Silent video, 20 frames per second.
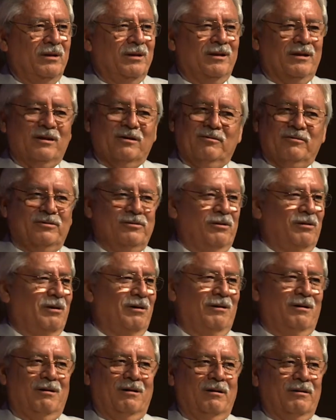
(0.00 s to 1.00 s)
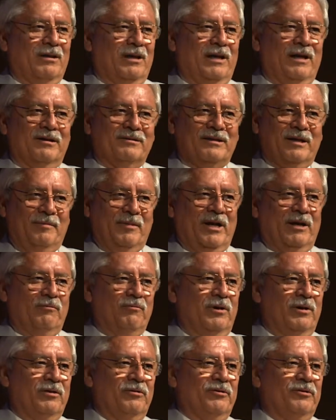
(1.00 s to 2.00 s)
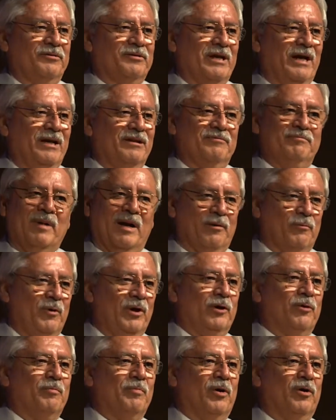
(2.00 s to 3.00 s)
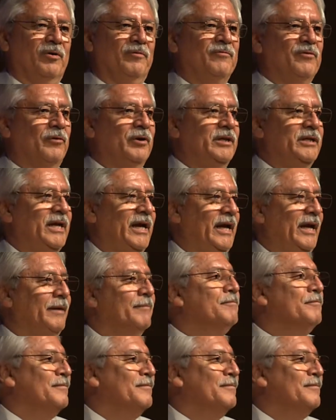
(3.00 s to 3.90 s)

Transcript: And he goes, No, nah, the last time I had one of those guys, my rear burned for a day.